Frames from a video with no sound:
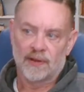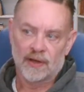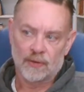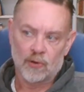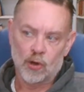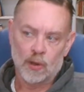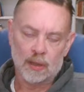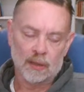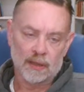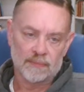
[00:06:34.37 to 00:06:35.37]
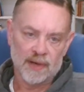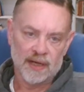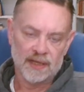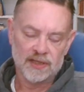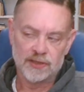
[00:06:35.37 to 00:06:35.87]
the heroical and
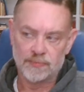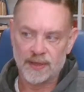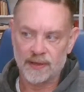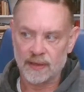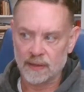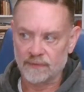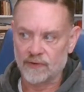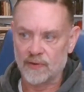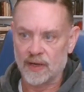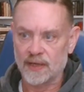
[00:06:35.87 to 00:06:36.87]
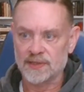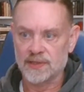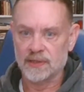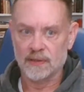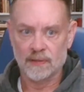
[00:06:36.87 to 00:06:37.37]
mighty spirit of
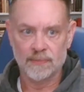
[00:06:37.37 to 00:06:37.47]
Christ